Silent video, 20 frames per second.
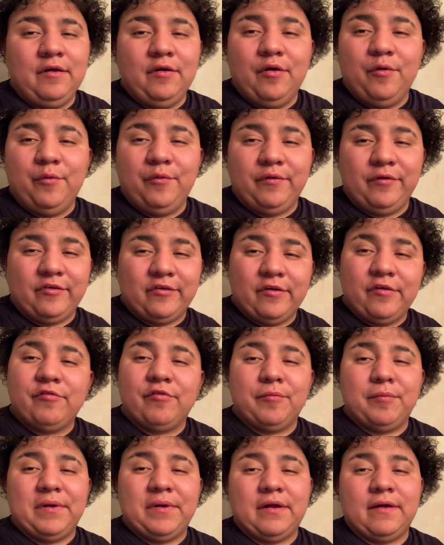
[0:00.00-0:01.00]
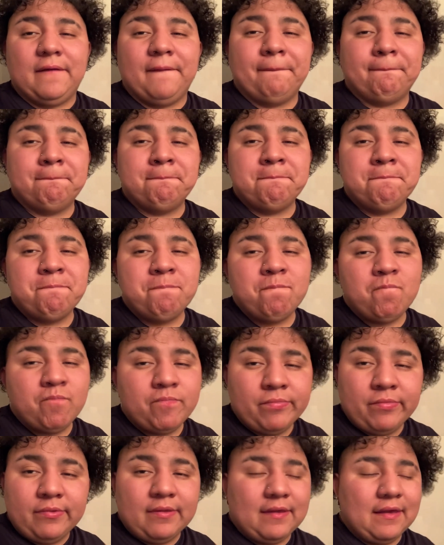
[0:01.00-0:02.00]
Always there for me
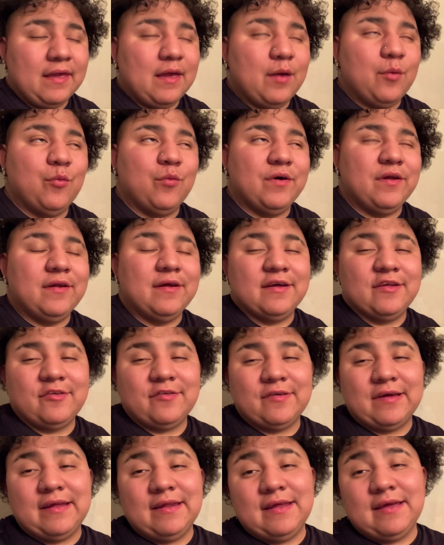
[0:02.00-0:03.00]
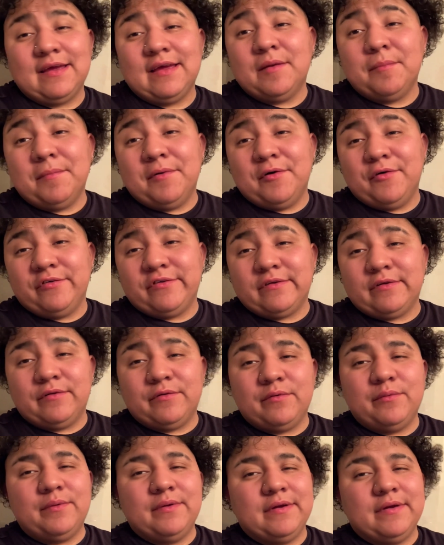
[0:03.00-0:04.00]
and whatnot, so I did get emotional
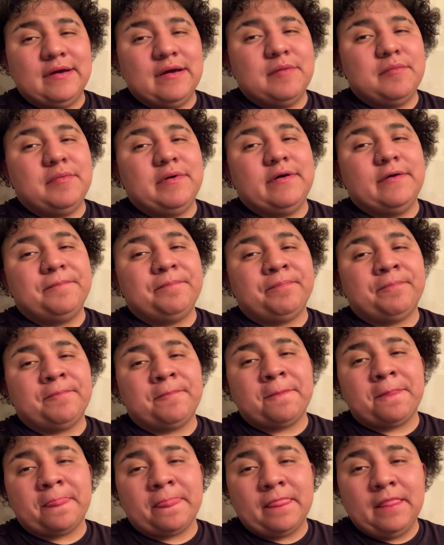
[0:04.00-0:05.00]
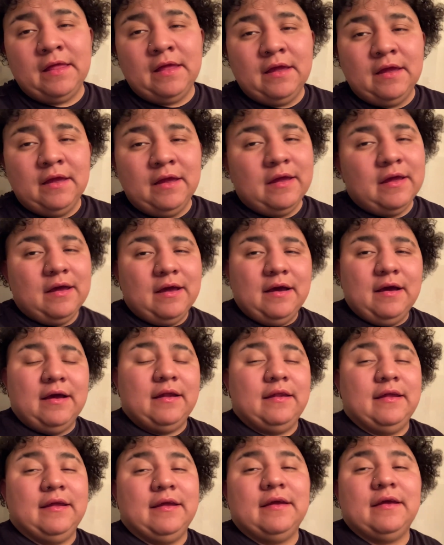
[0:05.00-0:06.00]
and whatnot, but
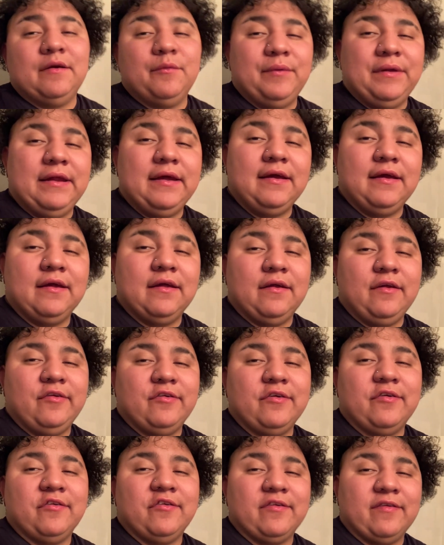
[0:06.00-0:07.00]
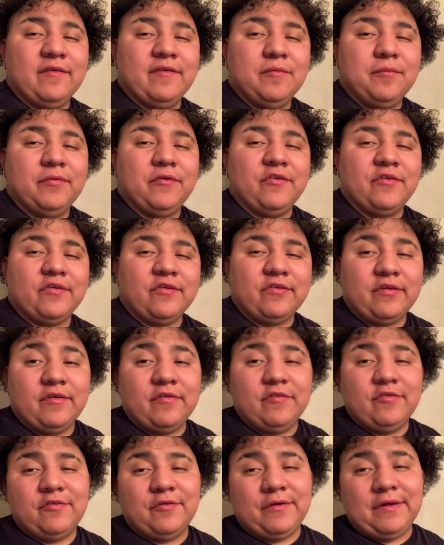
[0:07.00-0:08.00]
we did get each other's numbers and
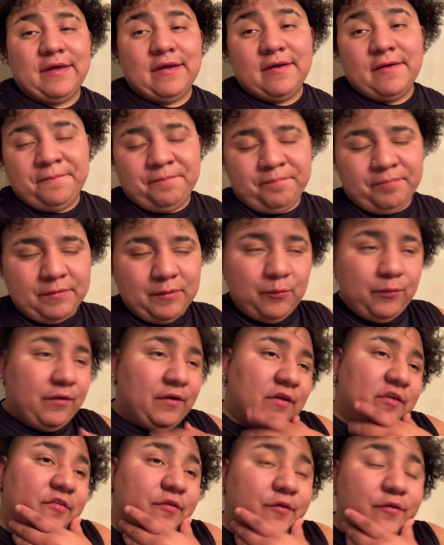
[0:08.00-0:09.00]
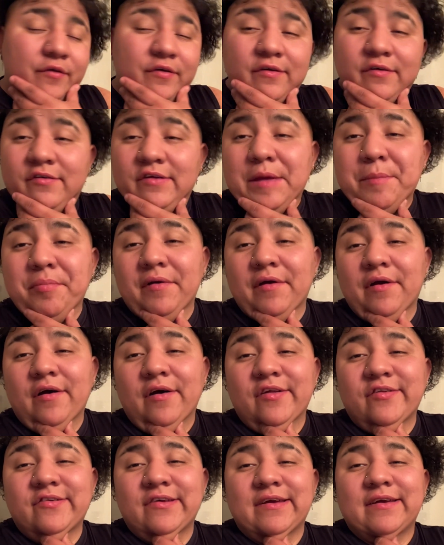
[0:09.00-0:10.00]
stuff, so yeah, we gotta still keep in
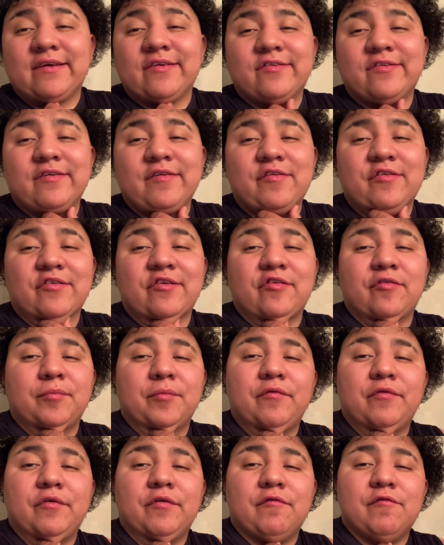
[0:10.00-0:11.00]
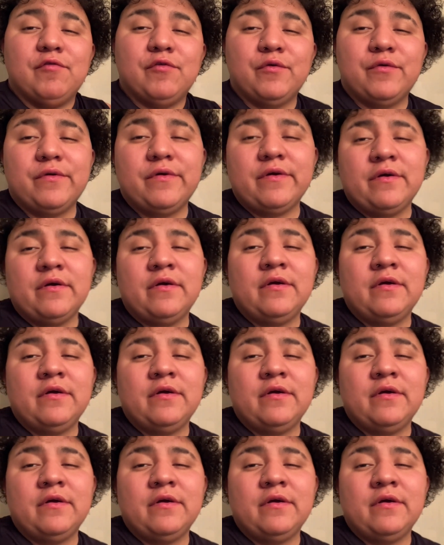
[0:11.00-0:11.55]
contact and stuff because he's moving to Florida.